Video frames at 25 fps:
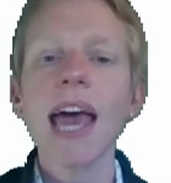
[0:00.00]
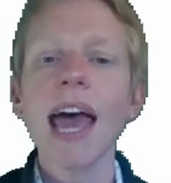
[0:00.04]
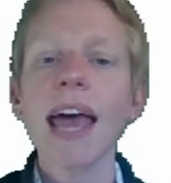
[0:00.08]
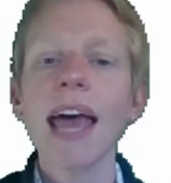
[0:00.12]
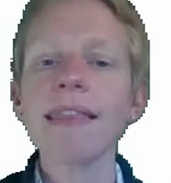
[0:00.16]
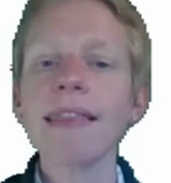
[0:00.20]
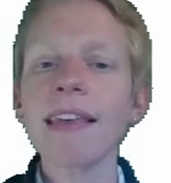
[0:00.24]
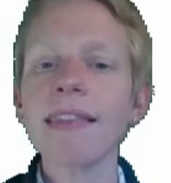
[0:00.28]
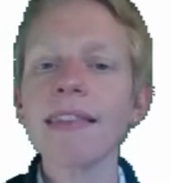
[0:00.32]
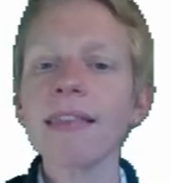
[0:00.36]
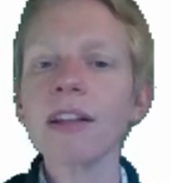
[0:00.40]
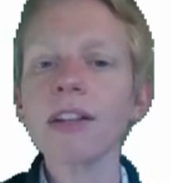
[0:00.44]

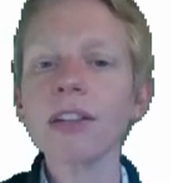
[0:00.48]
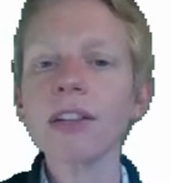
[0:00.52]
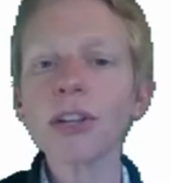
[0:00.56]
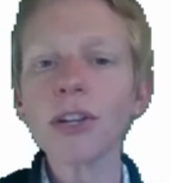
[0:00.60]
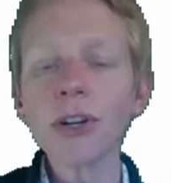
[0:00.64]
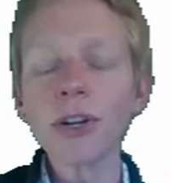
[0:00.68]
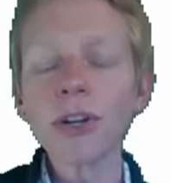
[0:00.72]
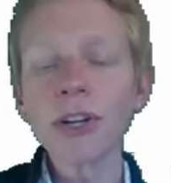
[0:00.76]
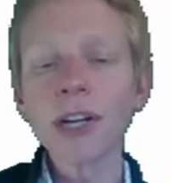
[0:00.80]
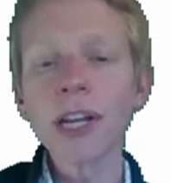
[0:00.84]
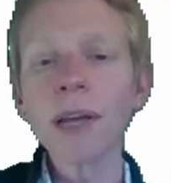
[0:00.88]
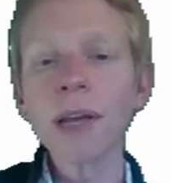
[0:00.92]
And then the
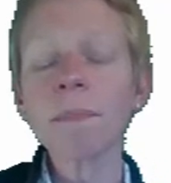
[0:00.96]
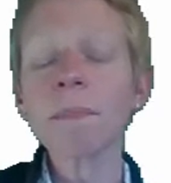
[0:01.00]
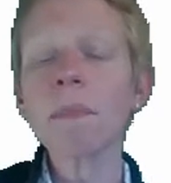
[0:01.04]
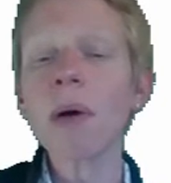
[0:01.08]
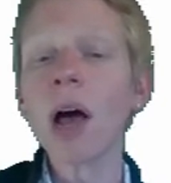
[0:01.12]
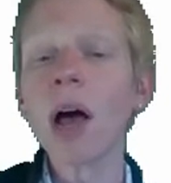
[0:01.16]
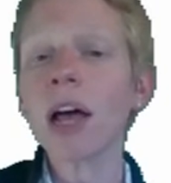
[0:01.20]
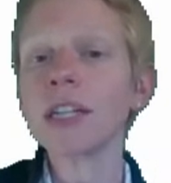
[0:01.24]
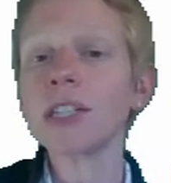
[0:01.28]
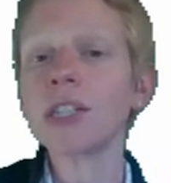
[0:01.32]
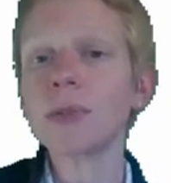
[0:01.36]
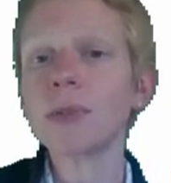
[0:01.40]
learning
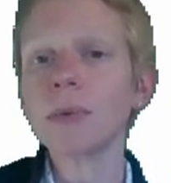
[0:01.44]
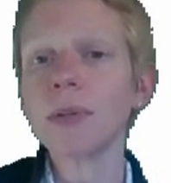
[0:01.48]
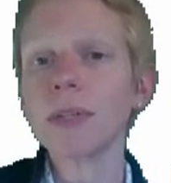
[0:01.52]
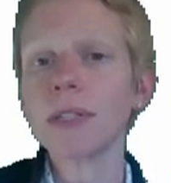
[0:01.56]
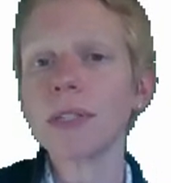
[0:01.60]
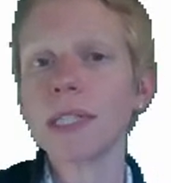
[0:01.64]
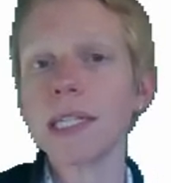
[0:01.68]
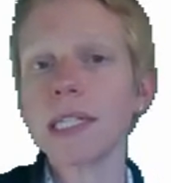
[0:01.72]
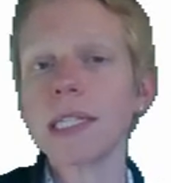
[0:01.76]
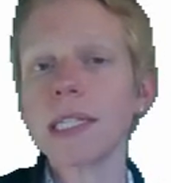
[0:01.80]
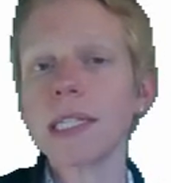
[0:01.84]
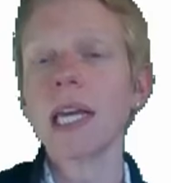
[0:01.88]

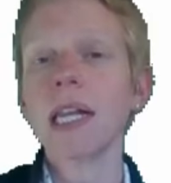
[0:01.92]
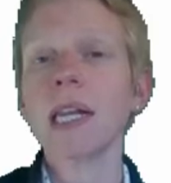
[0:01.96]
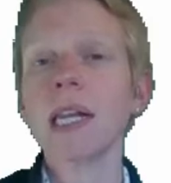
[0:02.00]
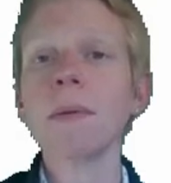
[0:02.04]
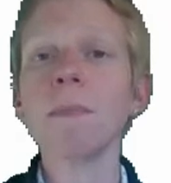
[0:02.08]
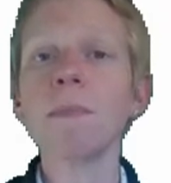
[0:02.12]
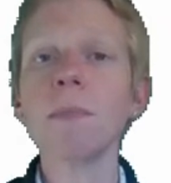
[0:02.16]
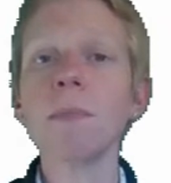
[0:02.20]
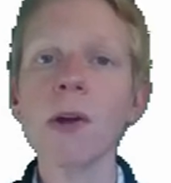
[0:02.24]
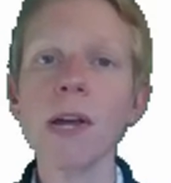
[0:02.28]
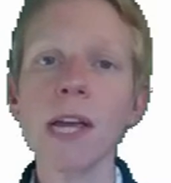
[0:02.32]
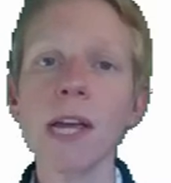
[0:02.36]
modules going
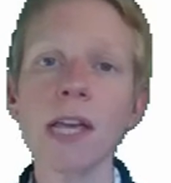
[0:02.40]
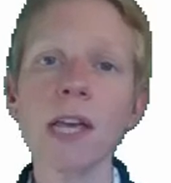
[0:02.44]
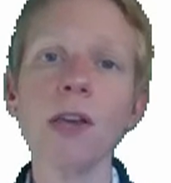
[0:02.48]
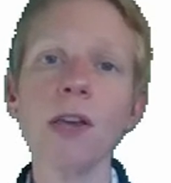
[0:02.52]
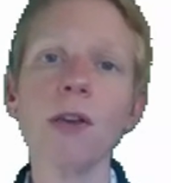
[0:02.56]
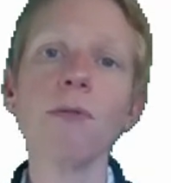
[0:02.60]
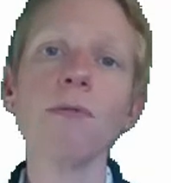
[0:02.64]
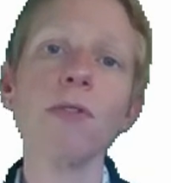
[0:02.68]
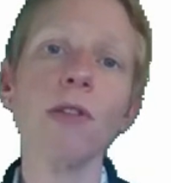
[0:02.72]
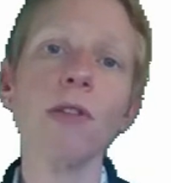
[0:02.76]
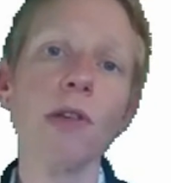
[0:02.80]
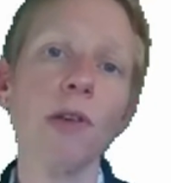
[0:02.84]
to bring
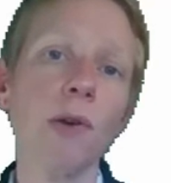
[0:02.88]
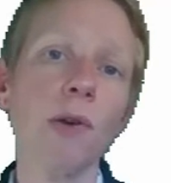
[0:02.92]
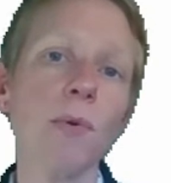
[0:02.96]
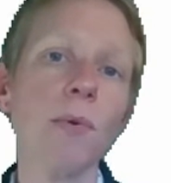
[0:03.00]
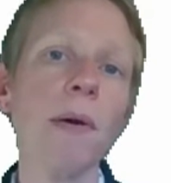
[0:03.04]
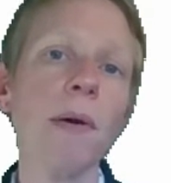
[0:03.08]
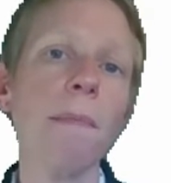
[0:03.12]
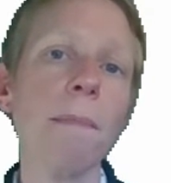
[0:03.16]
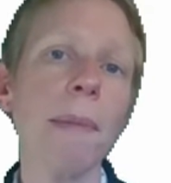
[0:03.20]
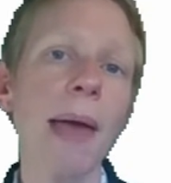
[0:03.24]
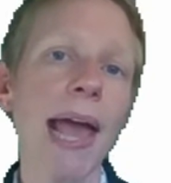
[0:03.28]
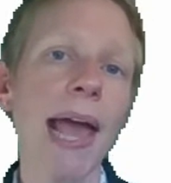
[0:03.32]
you
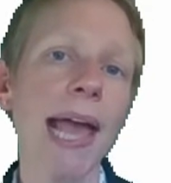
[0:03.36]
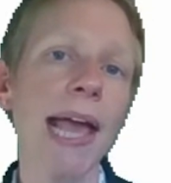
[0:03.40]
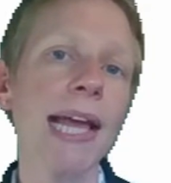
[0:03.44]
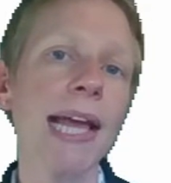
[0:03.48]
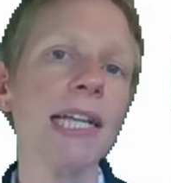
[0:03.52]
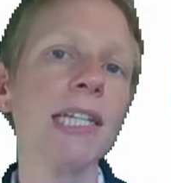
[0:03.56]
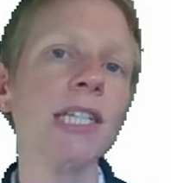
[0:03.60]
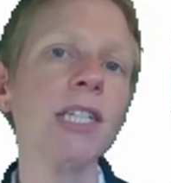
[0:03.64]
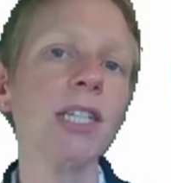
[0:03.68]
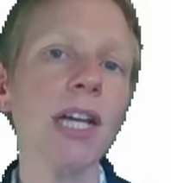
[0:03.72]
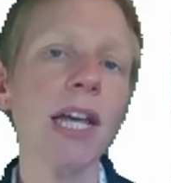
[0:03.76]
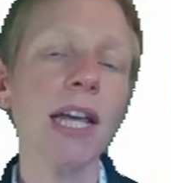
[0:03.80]
to a
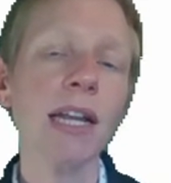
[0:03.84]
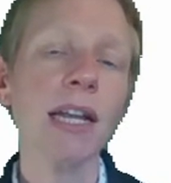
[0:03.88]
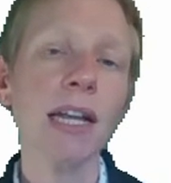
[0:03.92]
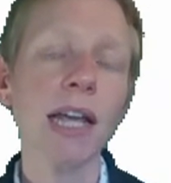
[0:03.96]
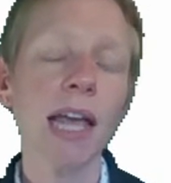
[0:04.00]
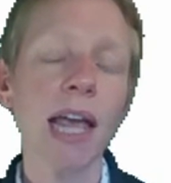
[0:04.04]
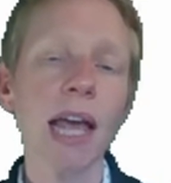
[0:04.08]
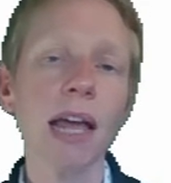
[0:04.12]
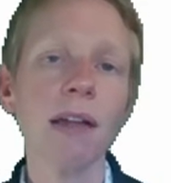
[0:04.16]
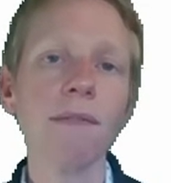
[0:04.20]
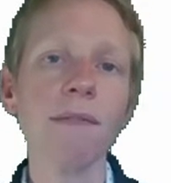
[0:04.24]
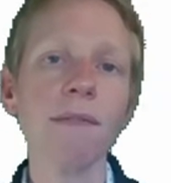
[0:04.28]
page in
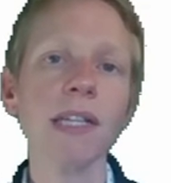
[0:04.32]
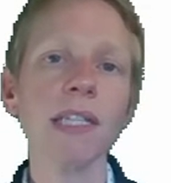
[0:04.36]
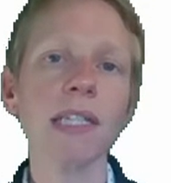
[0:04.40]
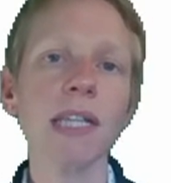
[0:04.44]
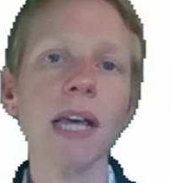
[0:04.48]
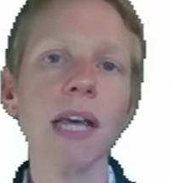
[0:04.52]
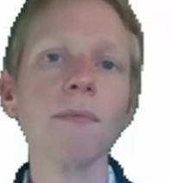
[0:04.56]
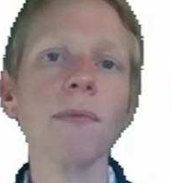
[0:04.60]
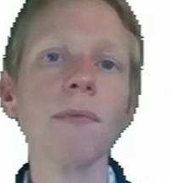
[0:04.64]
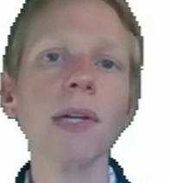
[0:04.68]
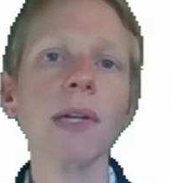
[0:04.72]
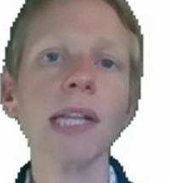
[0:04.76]
Canvas
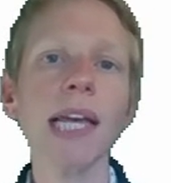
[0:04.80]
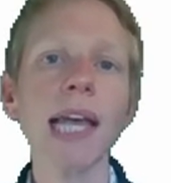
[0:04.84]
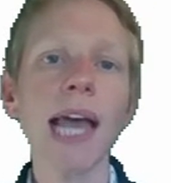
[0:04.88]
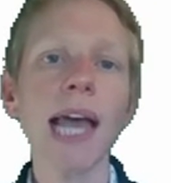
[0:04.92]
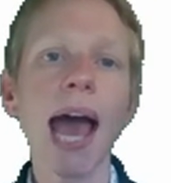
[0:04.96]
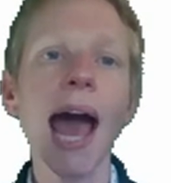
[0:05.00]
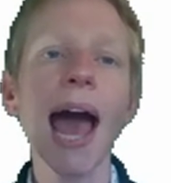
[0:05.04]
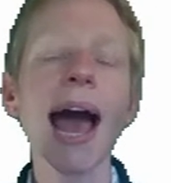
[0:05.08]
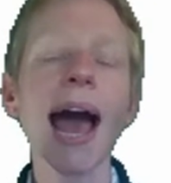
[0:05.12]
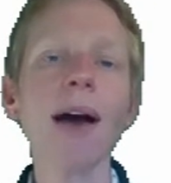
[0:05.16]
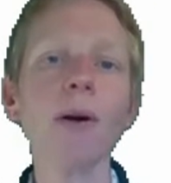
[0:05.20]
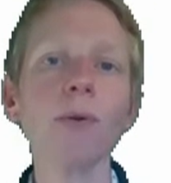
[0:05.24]
that really
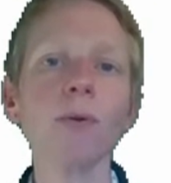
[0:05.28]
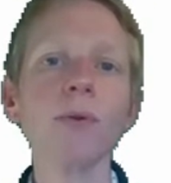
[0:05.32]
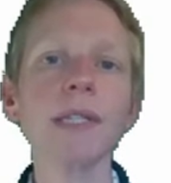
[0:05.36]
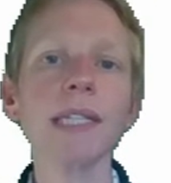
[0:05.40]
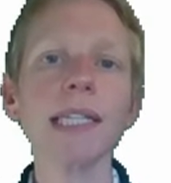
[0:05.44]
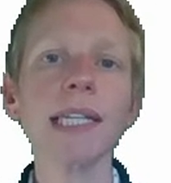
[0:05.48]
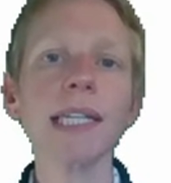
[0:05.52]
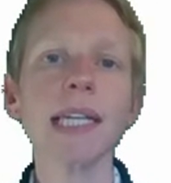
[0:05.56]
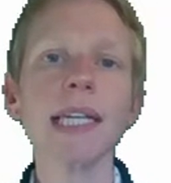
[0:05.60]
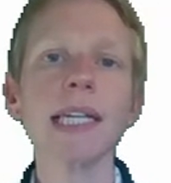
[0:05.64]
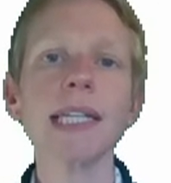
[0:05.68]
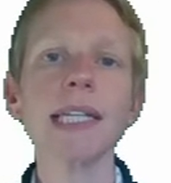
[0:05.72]

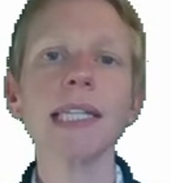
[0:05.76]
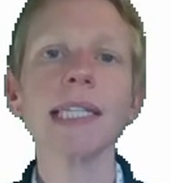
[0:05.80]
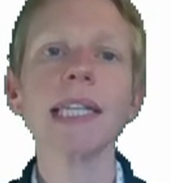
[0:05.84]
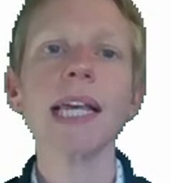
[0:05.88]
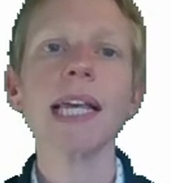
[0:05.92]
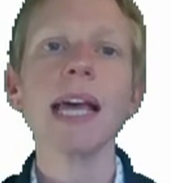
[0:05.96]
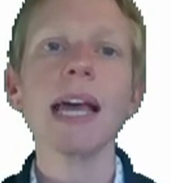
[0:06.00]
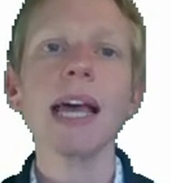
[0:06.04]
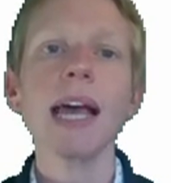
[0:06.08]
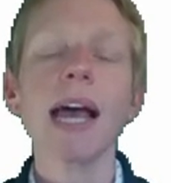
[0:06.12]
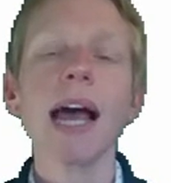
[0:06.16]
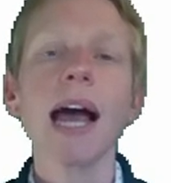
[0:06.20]
houses
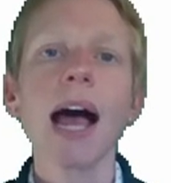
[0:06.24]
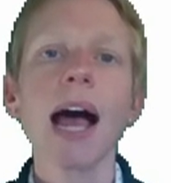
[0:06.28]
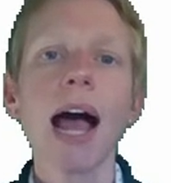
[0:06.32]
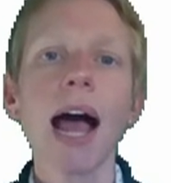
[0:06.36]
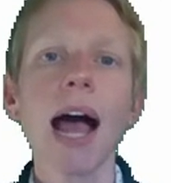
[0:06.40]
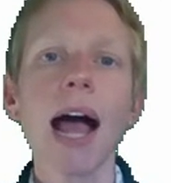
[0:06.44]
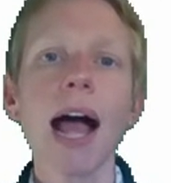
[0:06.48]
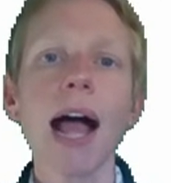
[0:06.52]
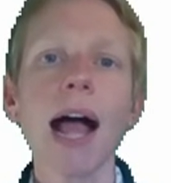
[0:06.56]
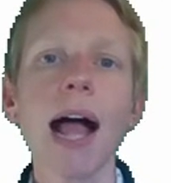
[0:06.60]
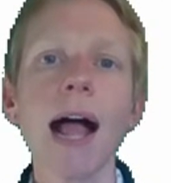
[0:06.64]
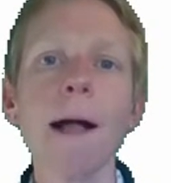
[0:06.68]

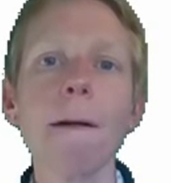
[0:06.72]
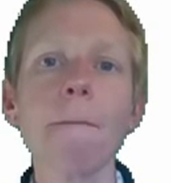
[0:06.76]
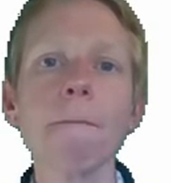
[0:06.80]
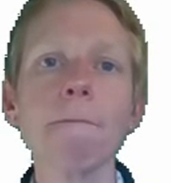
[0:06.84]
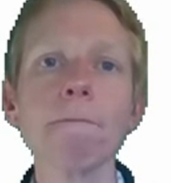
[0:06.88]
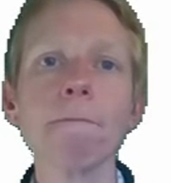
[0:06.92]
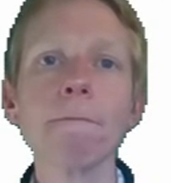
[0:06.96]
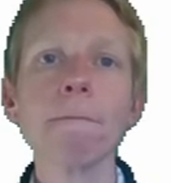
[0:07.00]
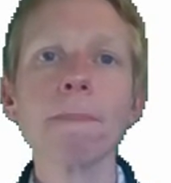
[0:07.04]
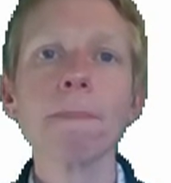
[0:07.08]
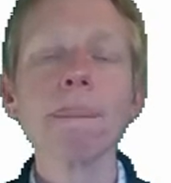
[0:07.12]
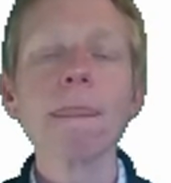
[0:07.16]

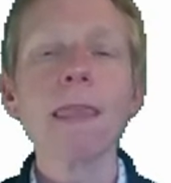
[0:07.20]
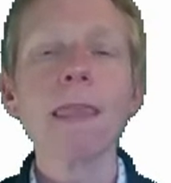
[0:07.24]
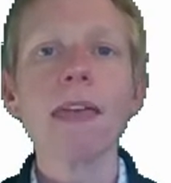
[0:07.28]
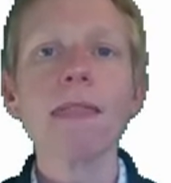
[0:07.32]
the